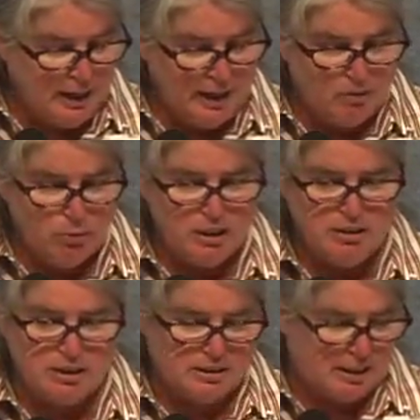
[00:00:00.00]
And we
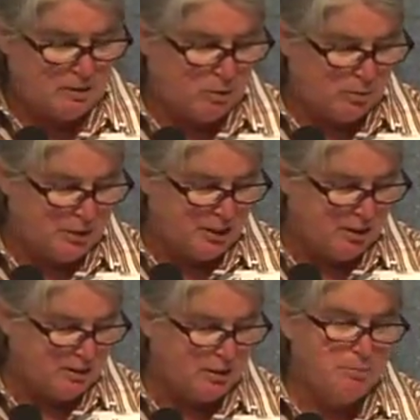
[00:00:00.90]
looked at what we
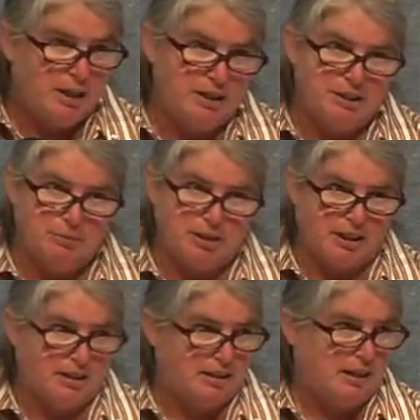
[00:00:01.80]
called
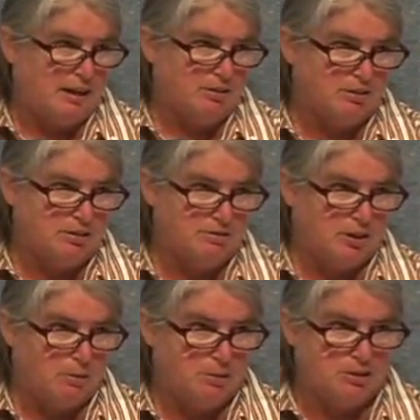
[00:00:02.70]
amenity-related housing
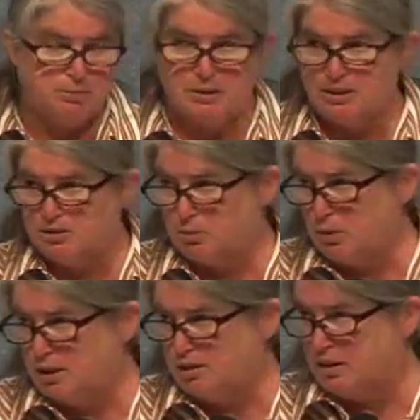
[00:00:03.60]
developments, because
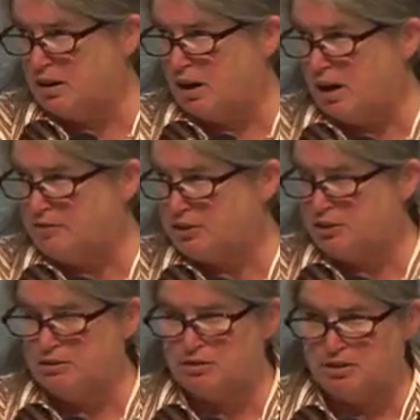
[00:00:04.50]
one of the
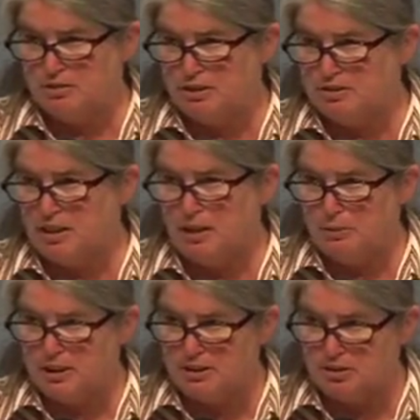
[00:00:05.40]
offshoots of this
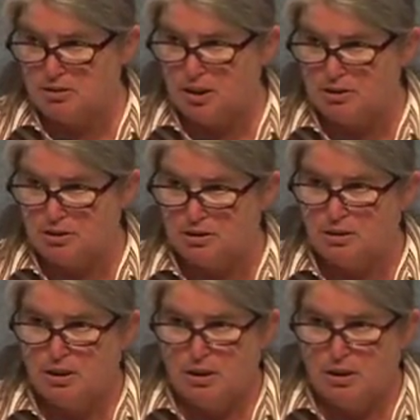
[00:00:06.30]
highway construction